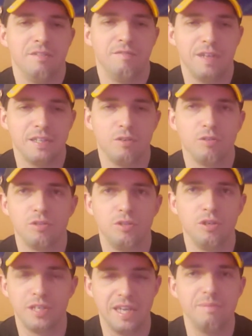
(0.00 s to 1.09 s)
Vettel
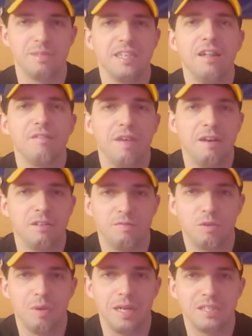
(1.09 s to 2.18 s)
took himself out of
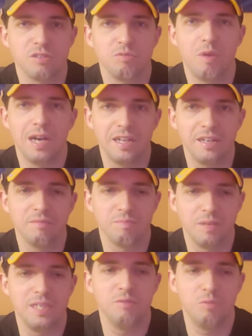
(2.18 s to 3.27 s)
the race while
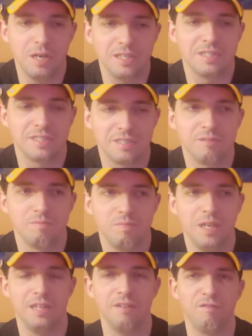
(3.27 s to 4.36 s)
he was
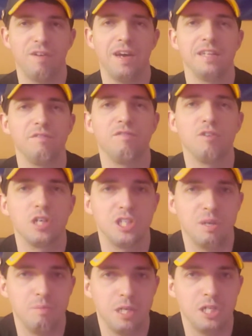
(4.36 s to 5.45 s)
in the fight for the
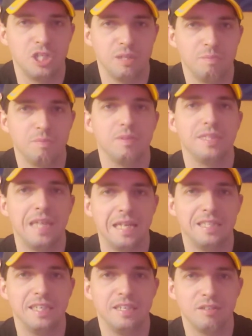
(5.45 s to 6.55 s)
championship
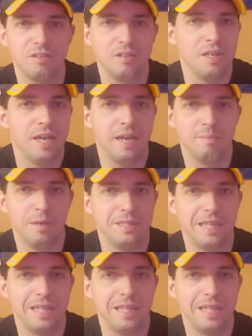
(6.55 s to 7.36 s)
that year, but